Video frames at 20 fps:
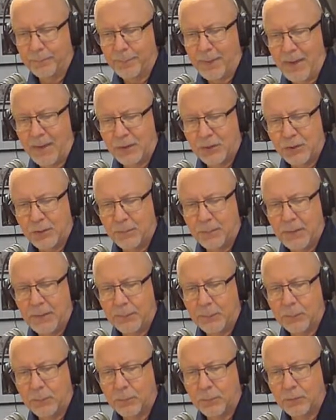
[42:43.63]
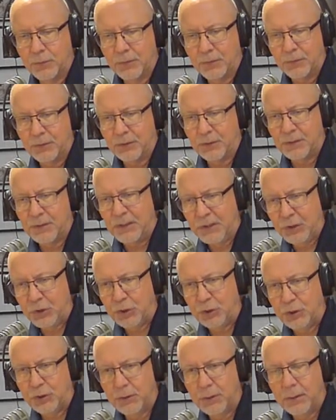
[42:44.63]
bashing people who just
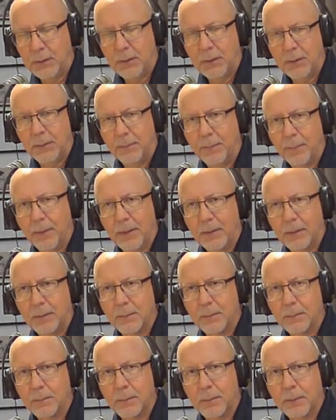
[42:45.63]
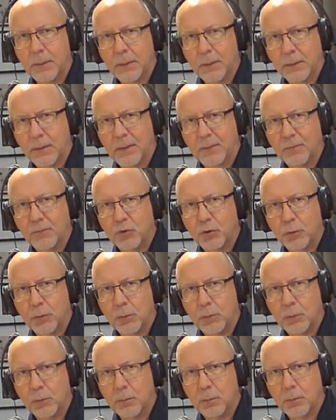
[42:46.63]
teach, but it gives
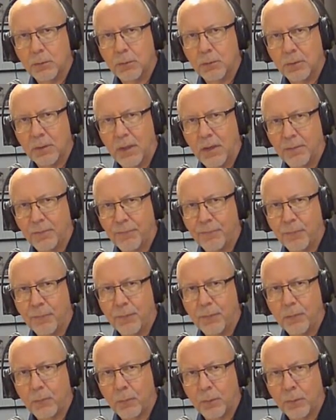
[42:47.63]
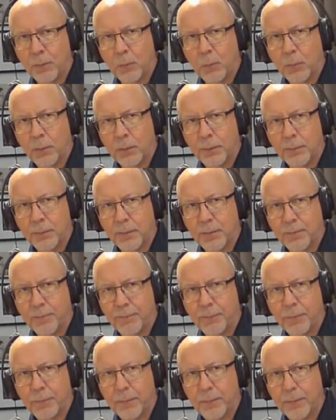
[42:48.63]
you've got a foot in the real world and a
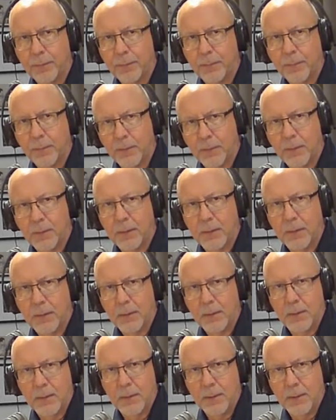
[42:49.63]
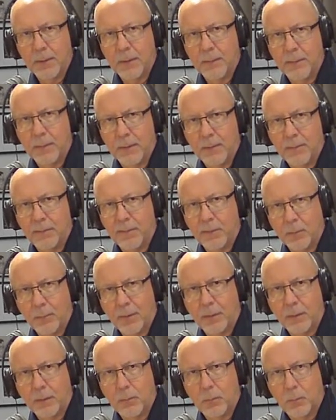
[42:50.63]
foot in the
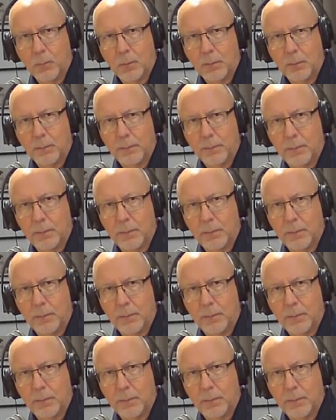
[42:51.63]
theoretical world.